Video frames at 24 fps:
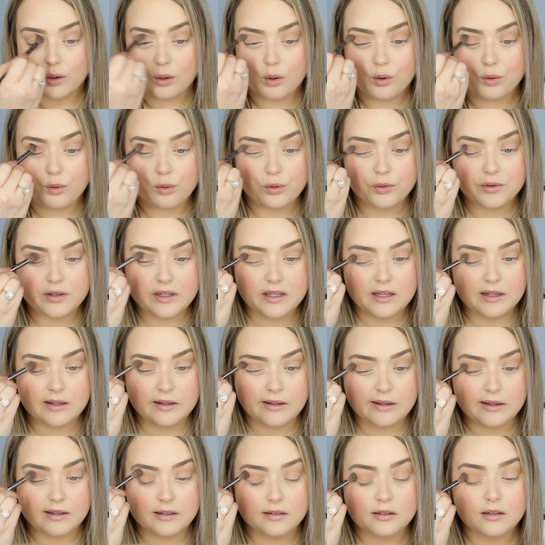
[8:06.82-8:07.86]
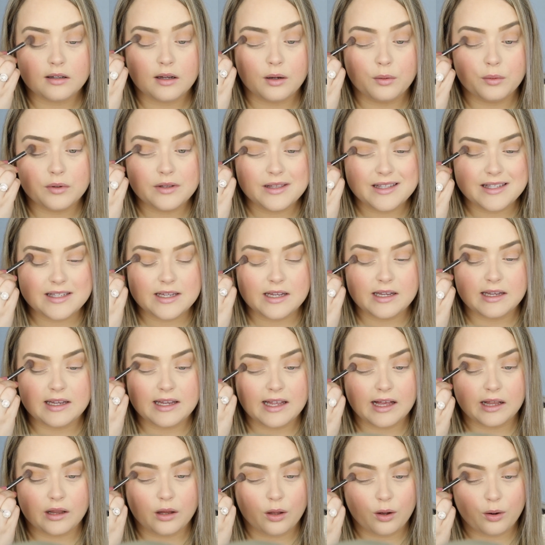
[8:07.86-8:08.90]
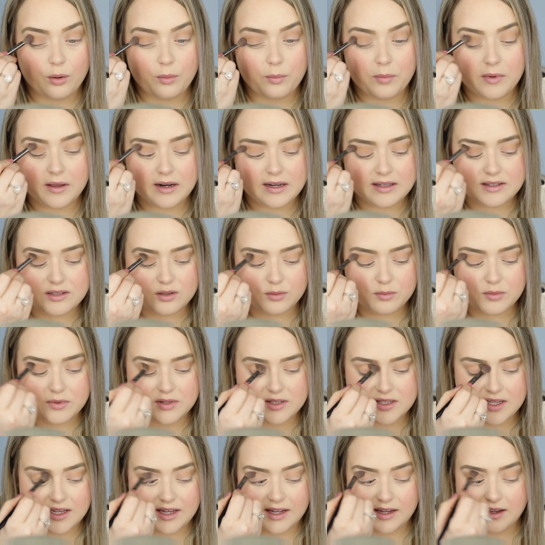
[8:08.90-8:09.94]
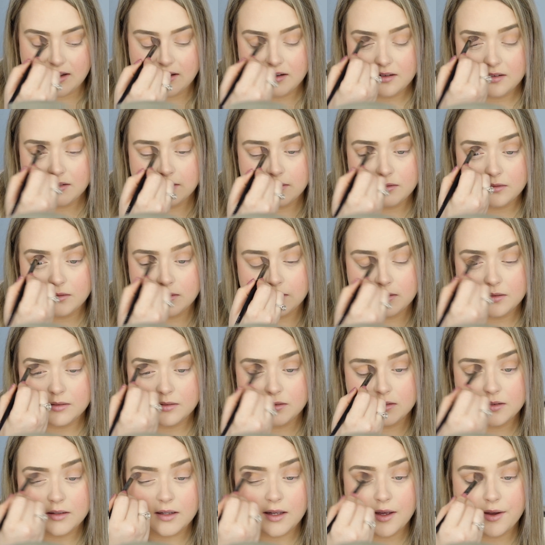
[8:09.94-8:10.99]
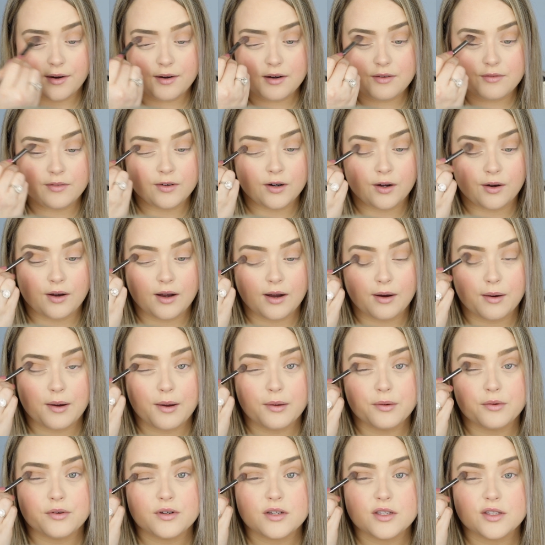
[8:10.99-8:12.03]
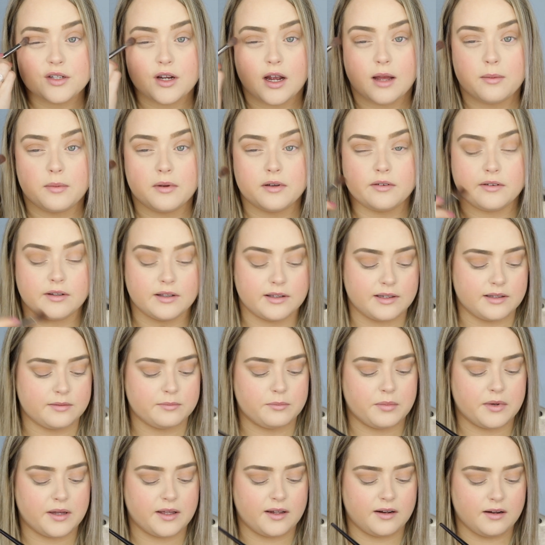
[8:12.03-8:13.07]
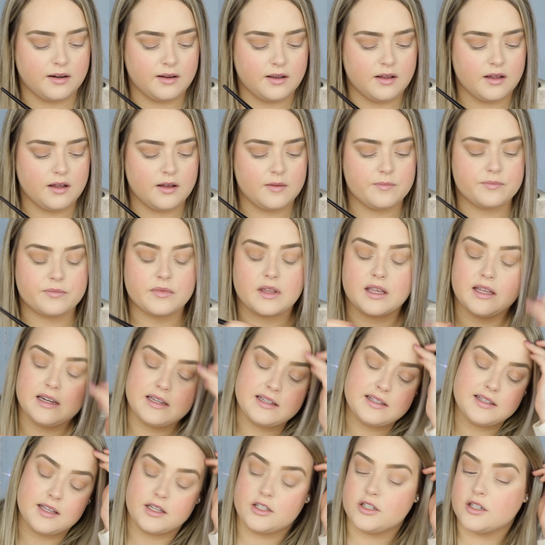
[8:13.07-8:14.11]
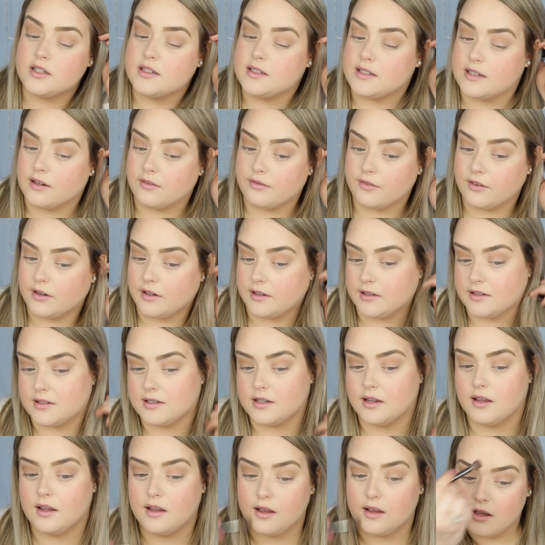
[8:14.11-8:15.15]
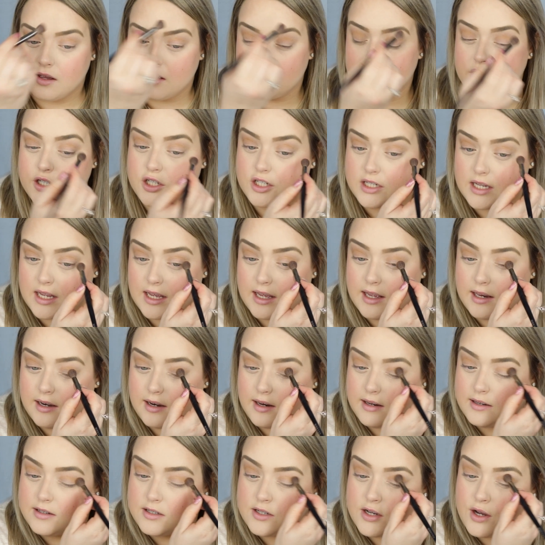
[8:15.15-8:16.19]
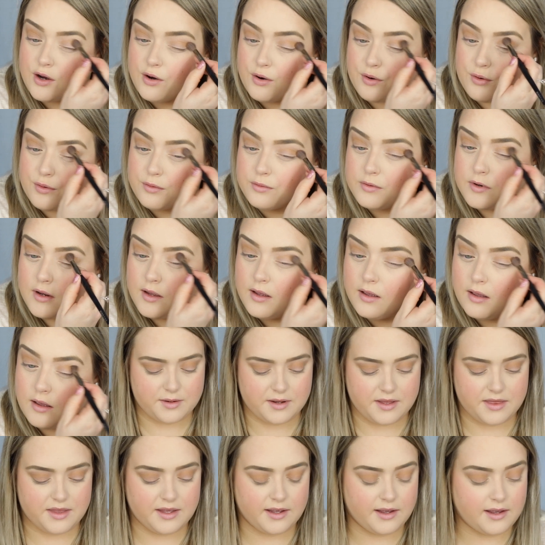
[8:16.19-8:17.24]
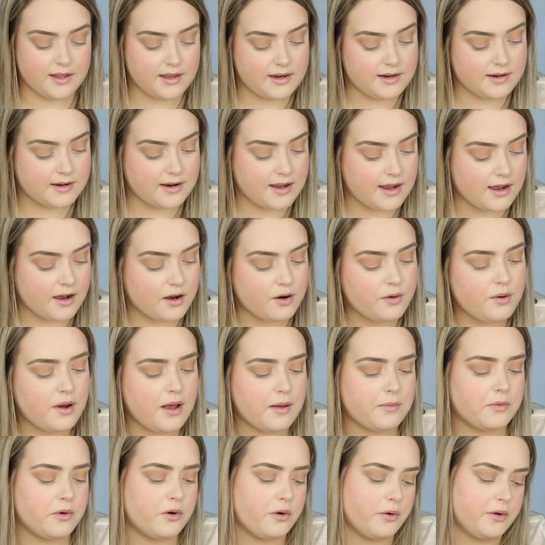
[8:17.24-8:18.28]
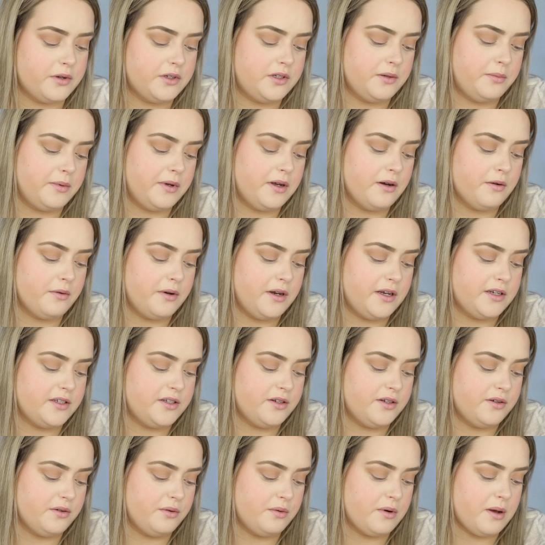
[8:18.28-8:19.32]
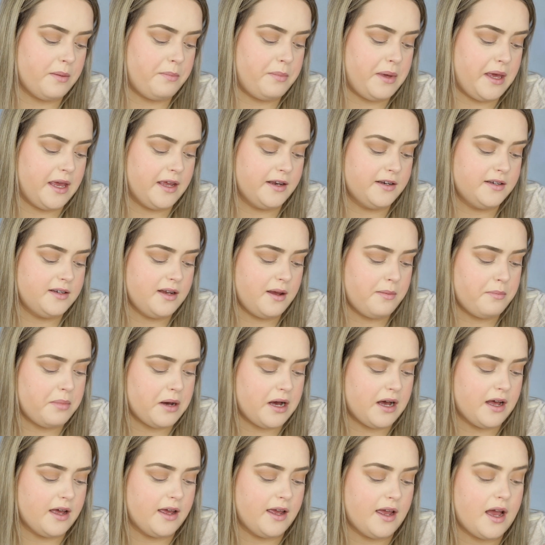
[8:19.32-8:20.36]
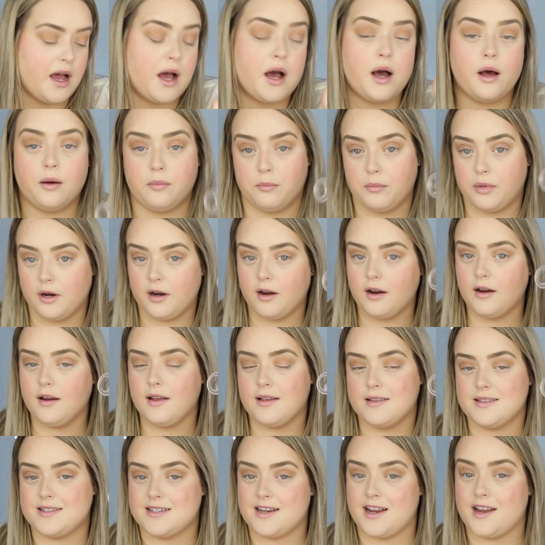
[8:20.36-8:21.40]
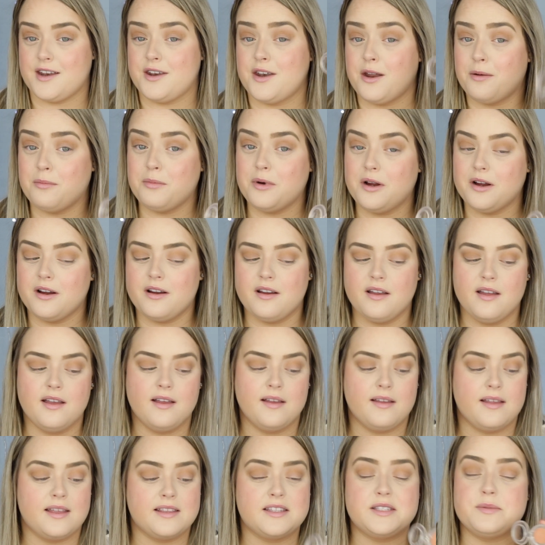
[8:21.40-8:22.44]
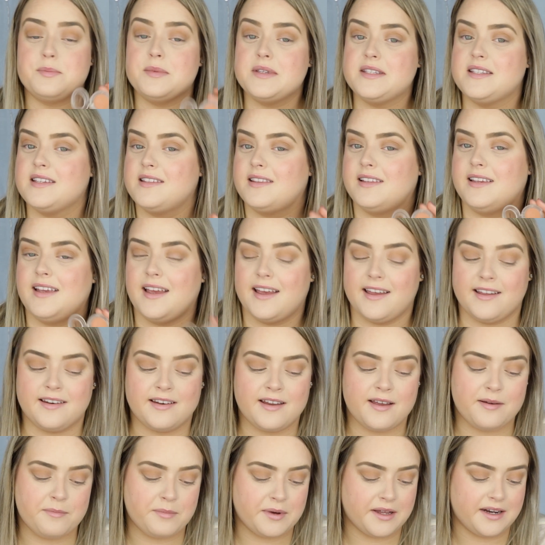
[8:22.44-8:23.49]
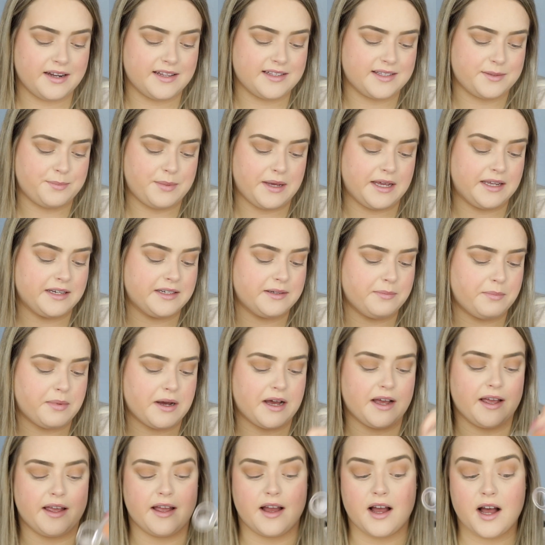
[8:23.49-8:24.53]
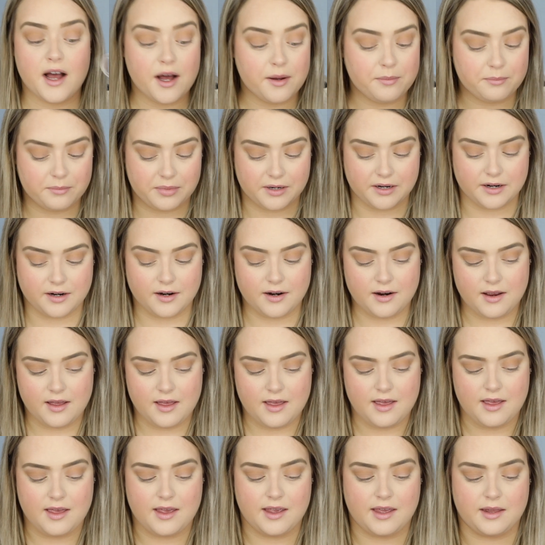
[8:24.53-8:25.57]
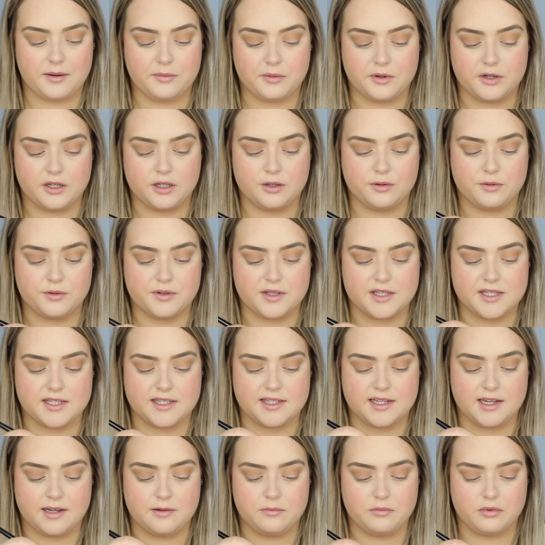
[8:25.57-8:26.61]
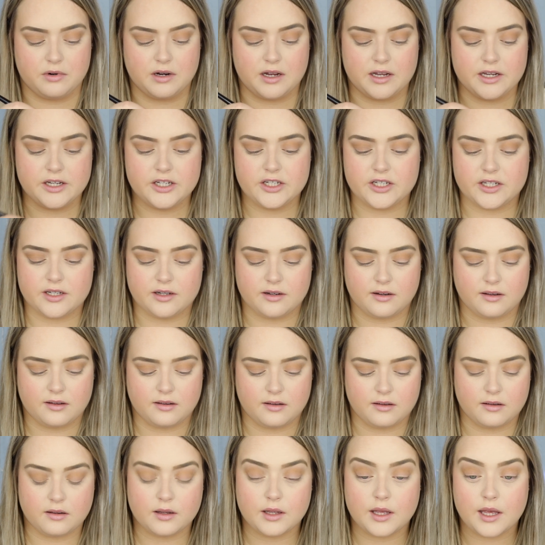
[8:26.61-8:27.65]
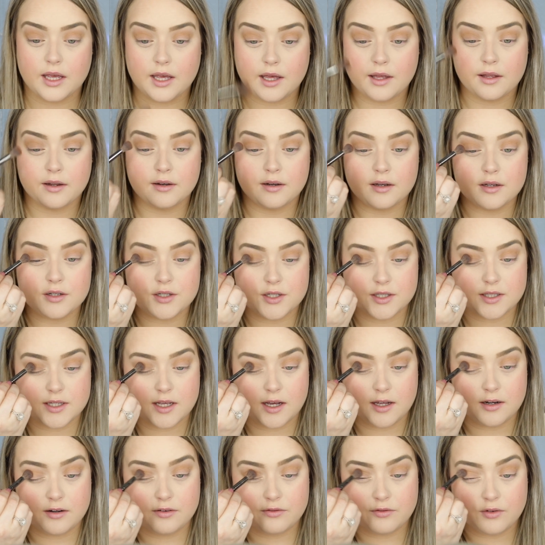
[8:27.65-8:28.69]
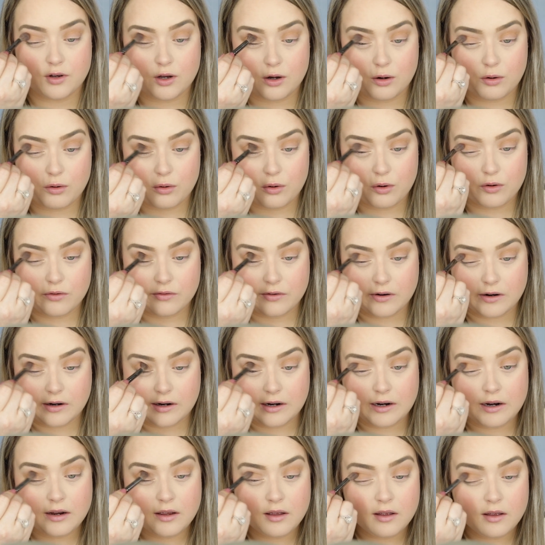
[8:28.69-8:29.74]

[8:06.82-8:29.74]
goldy, I wouldn't say yellow, but it's almost like, I don't even know how I'd describe it really, but it is such a different shade and tone. I think now I'm going to be going into Paint by Umber. It's not number, it's missing the N, but it's Paint by Umber. And I'm going to go with the same brush and just kind of go over